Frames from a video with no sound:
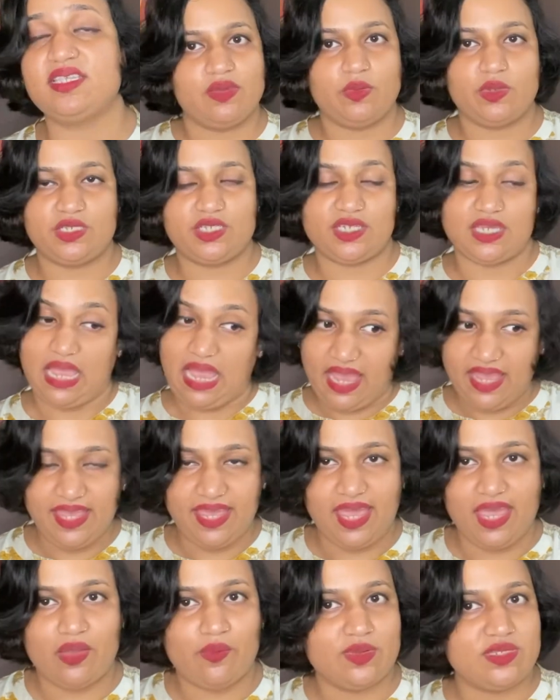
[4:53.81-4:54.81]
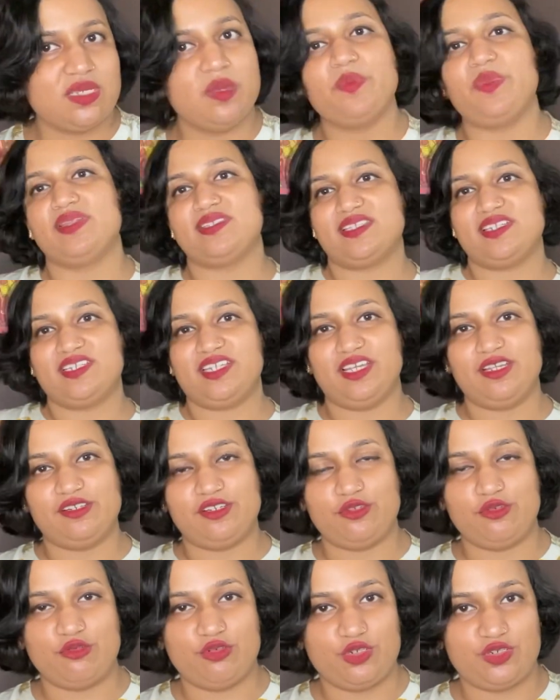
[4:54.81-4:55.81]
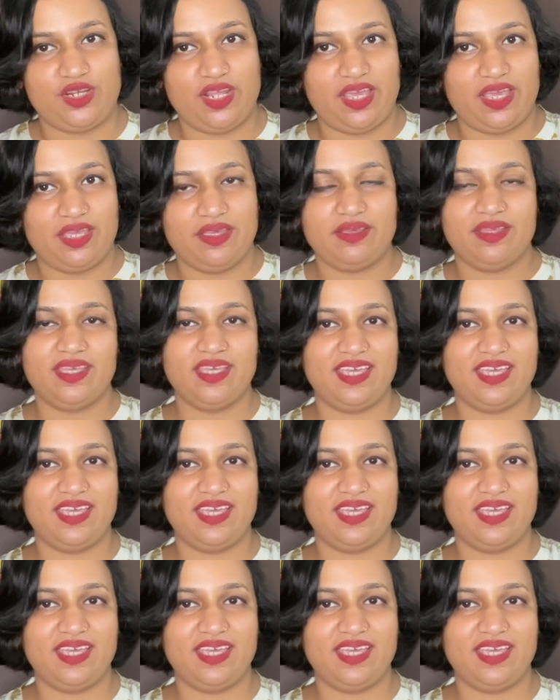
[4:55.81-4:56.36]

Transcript: which I'm presenting to you today,